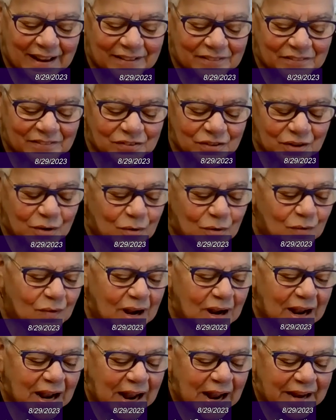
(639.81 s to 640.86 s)
And
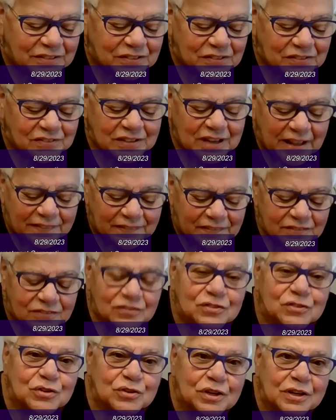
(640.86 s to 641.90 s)
so I just got
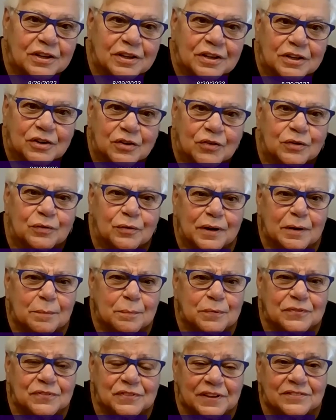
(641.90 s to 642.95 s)
this, you know,
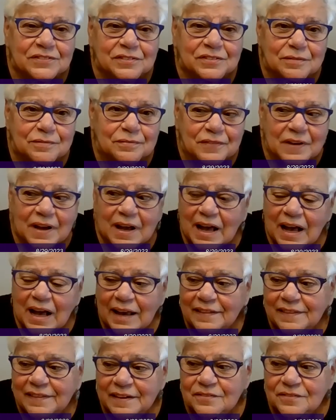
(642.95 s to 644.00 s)
incredible sense of
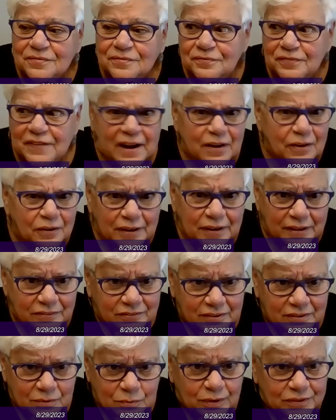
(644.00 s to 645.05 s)
I think
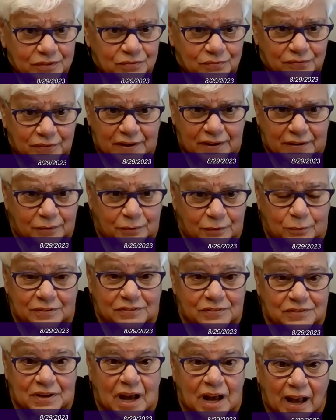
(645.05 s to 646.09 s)
fairness and what's fair and
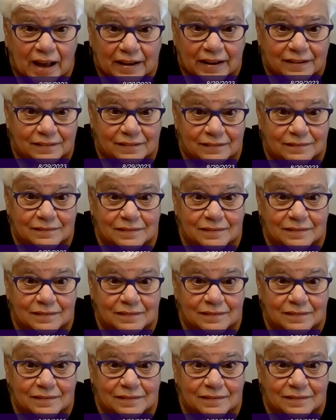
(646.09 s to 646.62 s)
what's not.